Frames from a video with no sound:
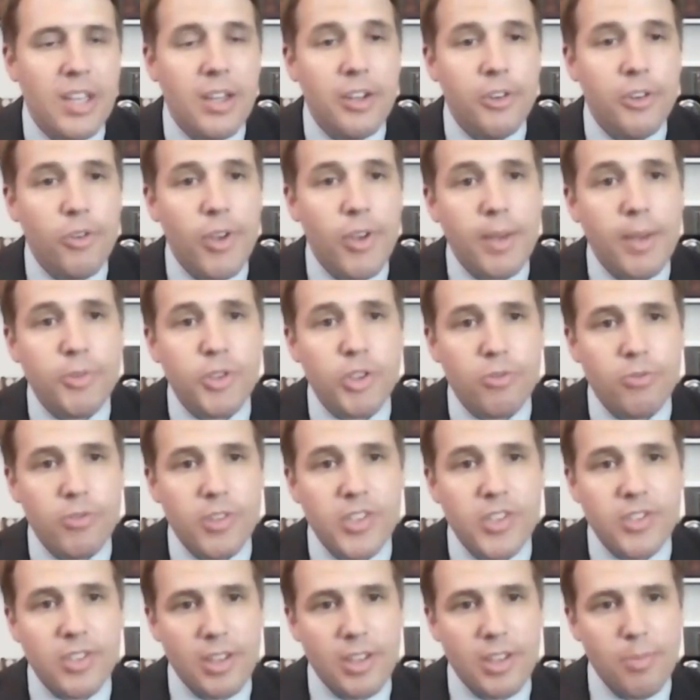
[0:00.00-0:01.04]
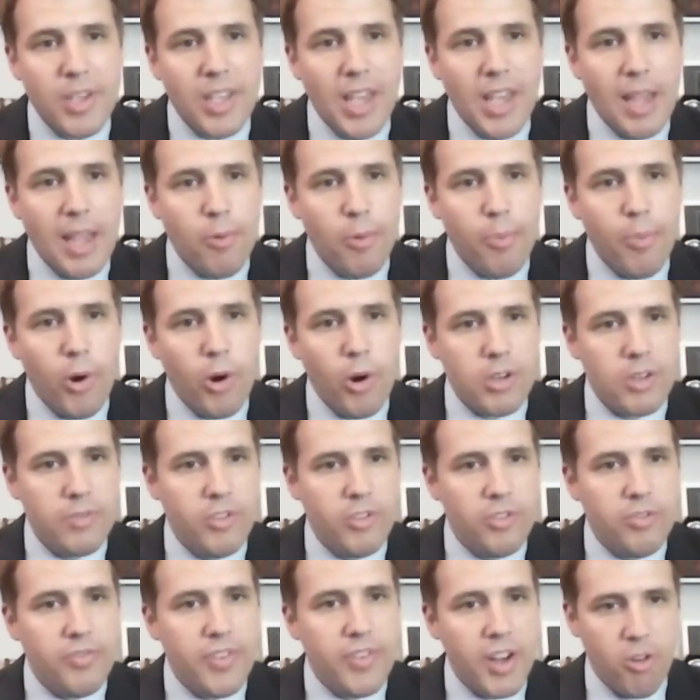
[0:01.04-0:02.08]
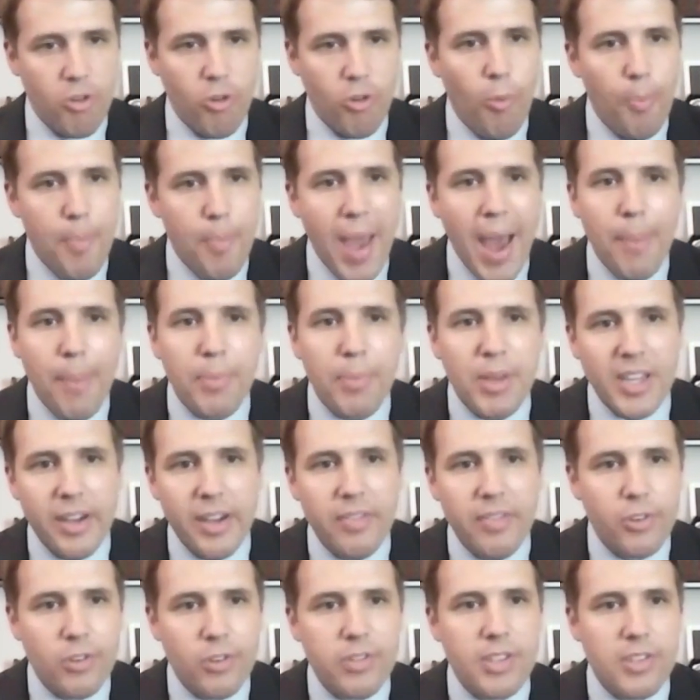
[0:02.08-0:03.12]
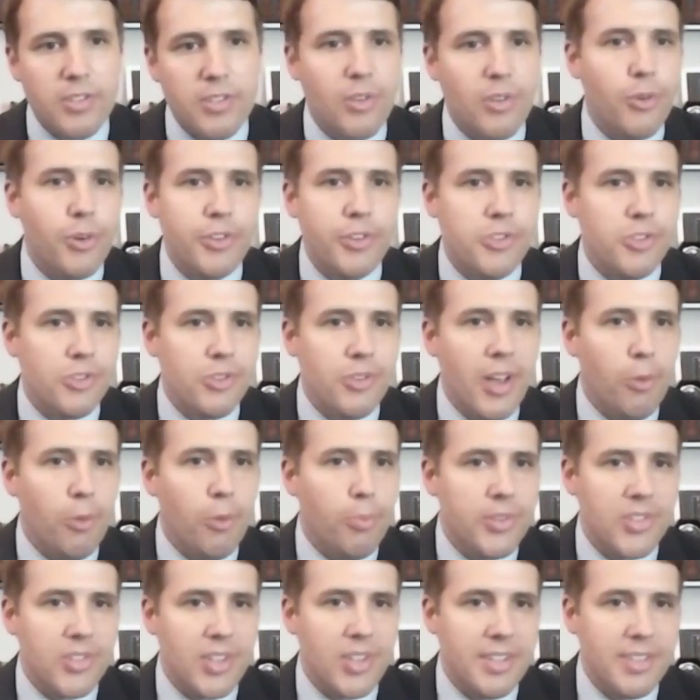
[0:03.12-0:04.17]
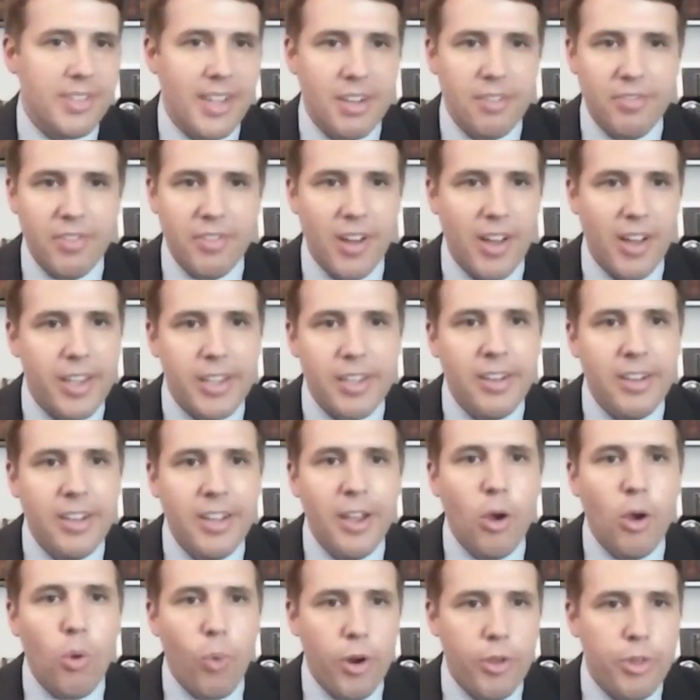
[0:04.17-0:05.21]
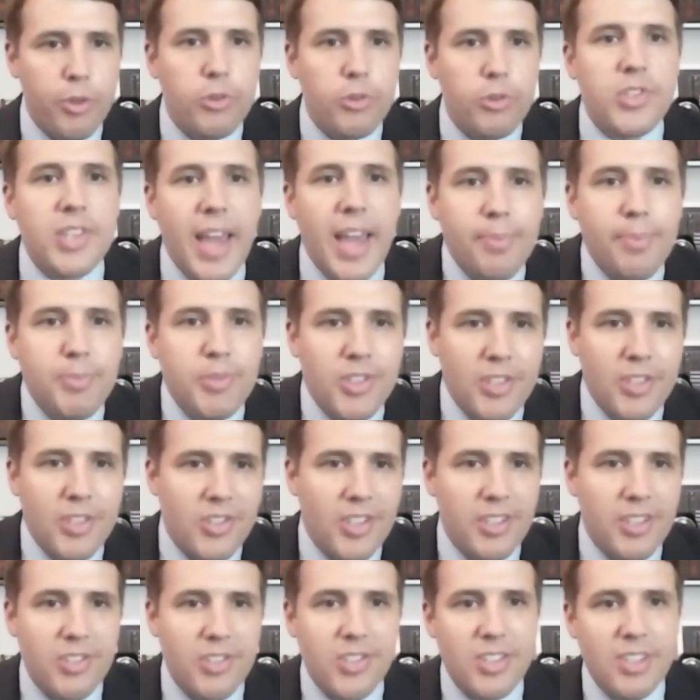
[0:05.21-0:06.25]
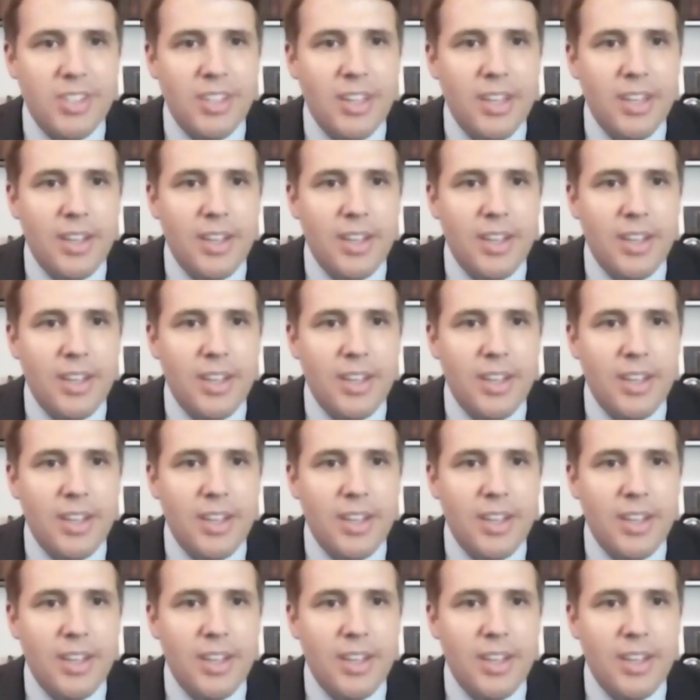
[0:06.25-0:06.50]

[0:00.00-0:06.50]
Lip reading: New Hampshire recently became a part of a federal mapping effort that's going to help us identify where those gaps exist.